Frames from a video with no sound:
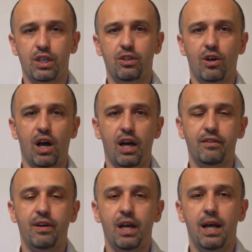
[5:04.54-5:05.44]
in your
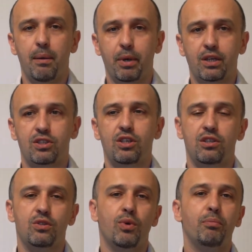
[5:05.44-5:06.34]
life, because
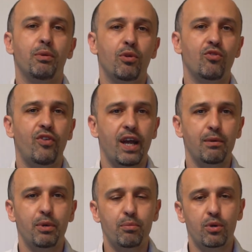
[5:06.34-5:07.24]
this is where people
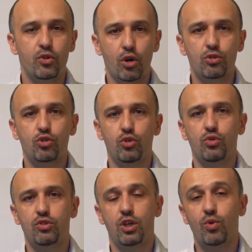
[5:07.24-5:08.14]
fail. People don't
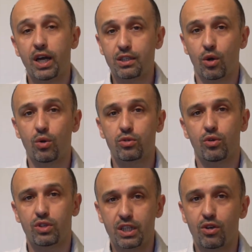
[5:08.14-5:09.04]
choose the right goals,
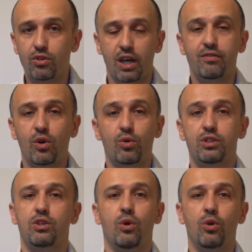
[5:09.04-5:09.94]
or they don't have
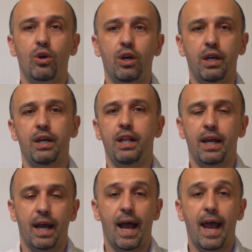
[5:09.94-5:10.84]
goals at all.
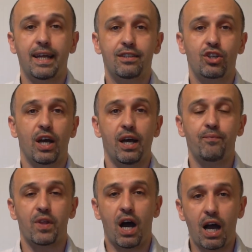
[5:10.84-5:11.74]
And
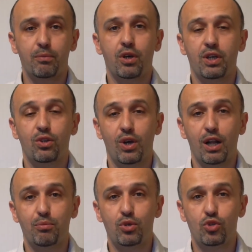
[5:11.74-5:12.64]
um, I'm going to
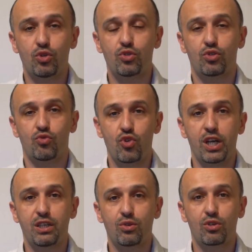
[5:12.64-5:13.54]
help you choose
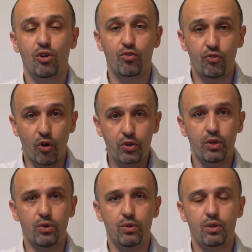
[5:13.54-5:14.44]
really good goal for
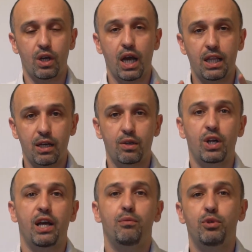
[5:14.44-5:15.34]
you, and I'll
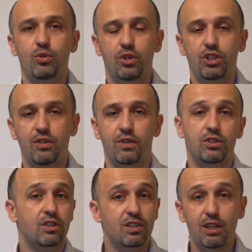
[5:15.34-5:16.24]
help you to achieve it.
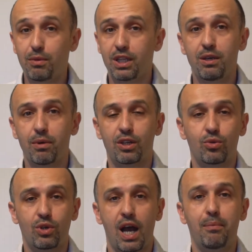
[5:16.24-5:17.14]
Just send me an email
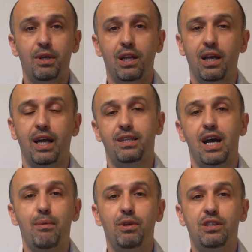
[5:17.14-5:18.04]
to Kamil at
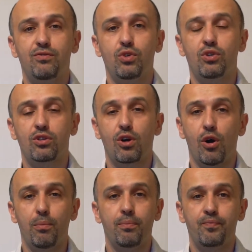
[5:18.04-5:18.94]
Kamils View dot
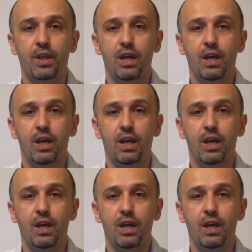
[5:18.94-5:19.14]
com,